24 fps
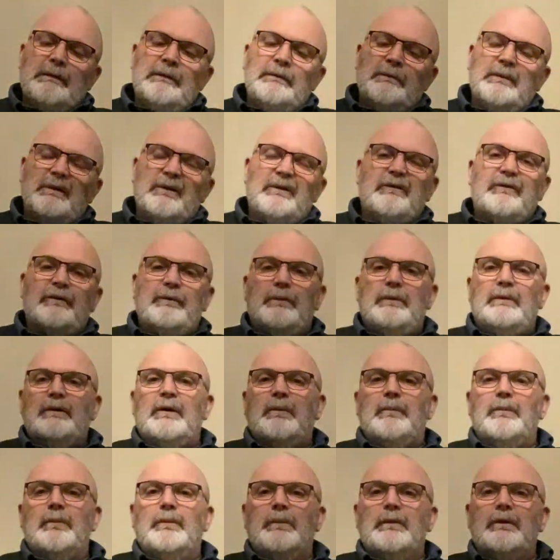Well, a serial
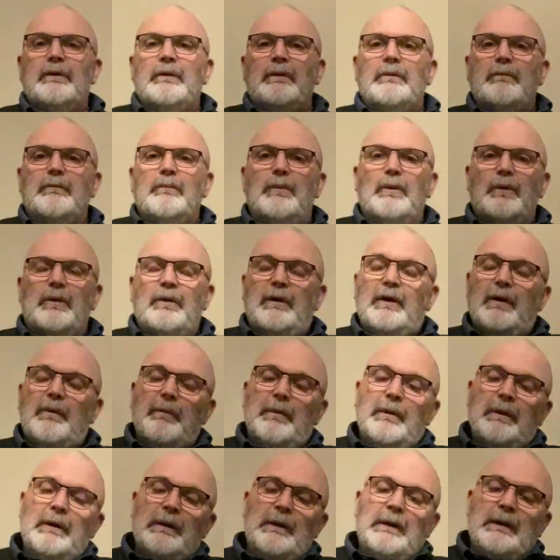number, but you know, the model
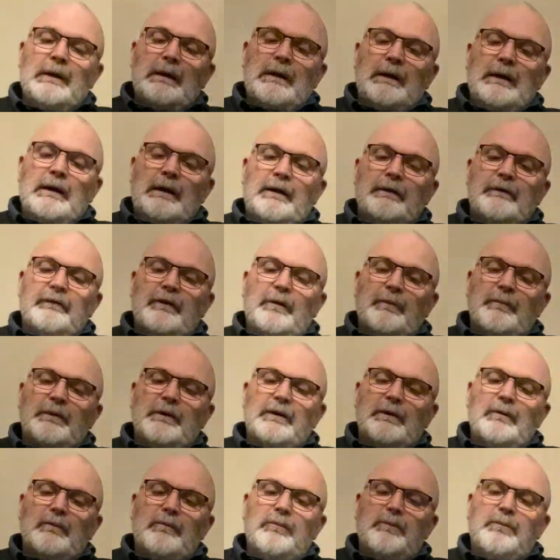number, and some
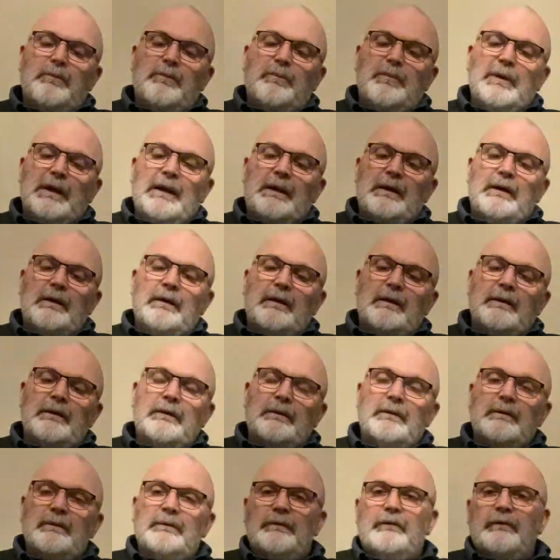little
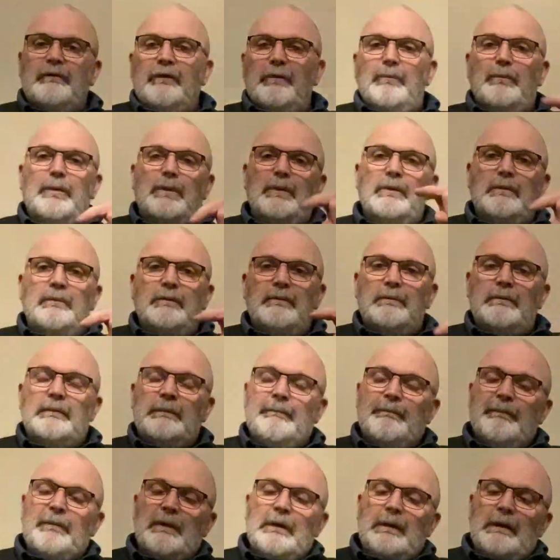little symbol.
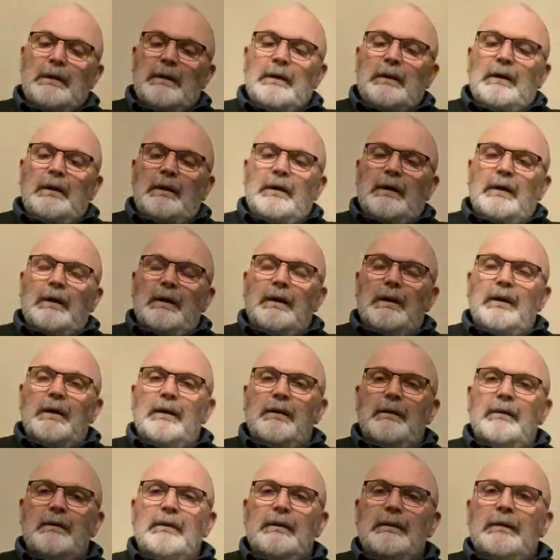
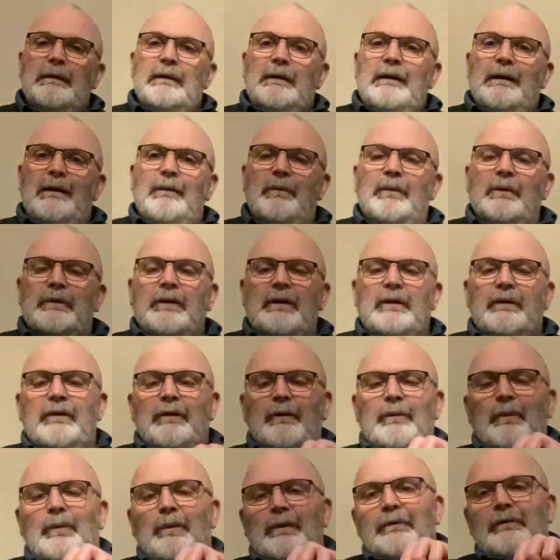And what they
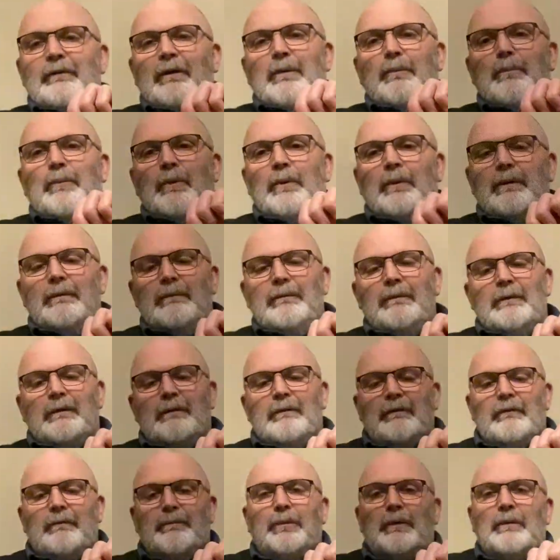did was they put,
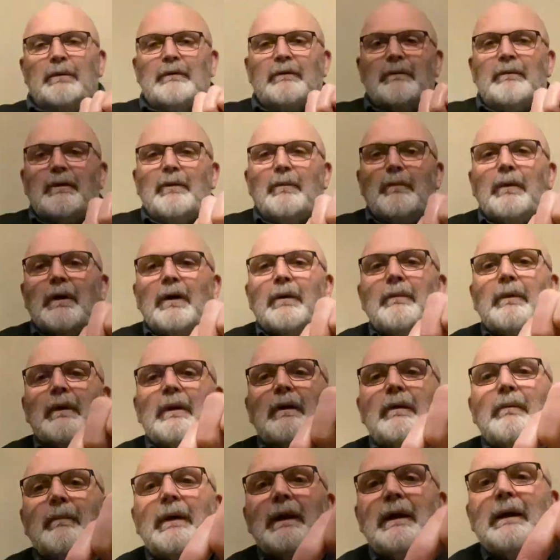you might be
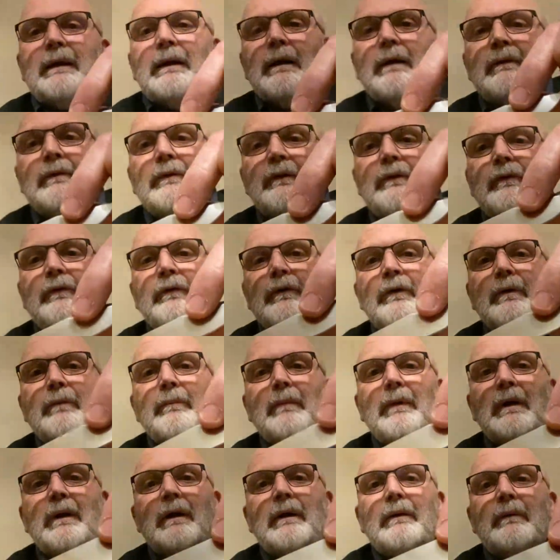able to make out the dirt
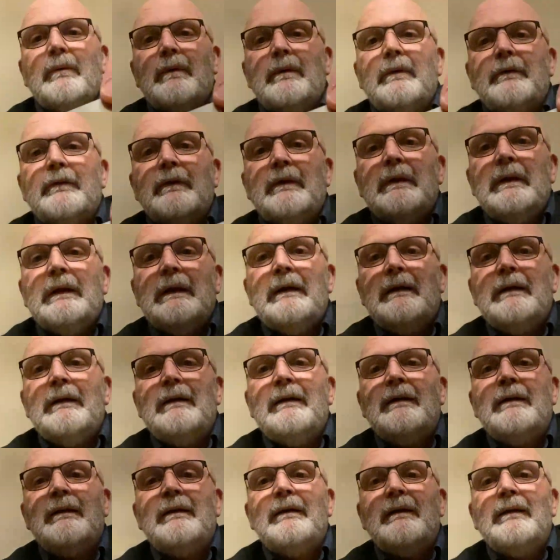mark, where is it?
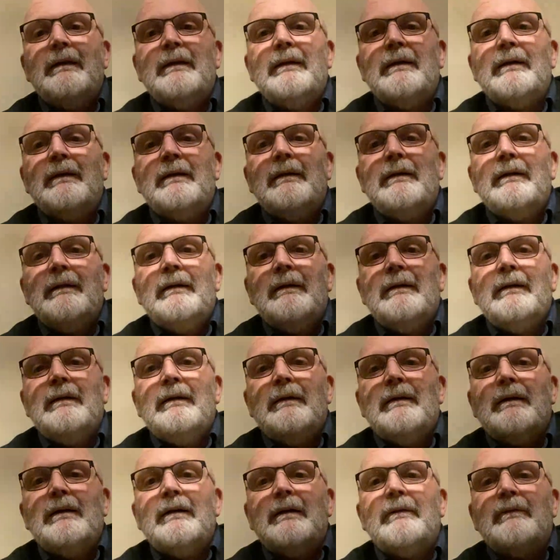Here.
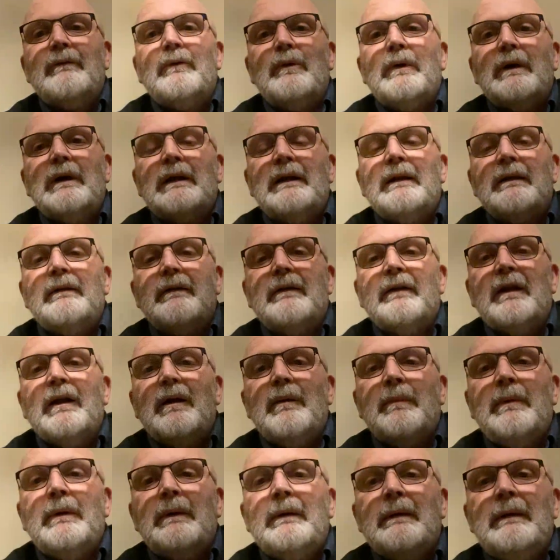I haven't quite cleaned it
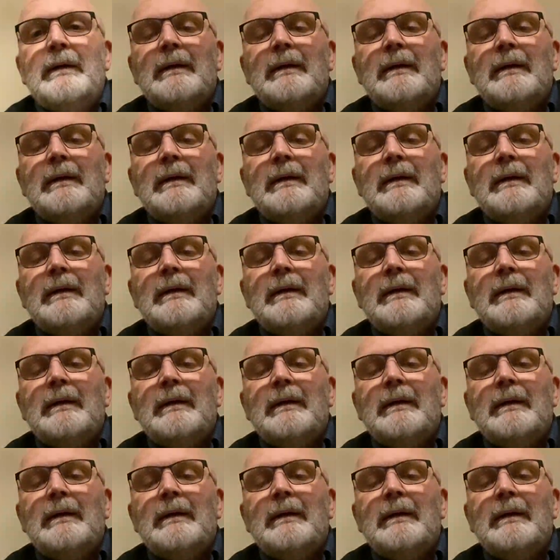up.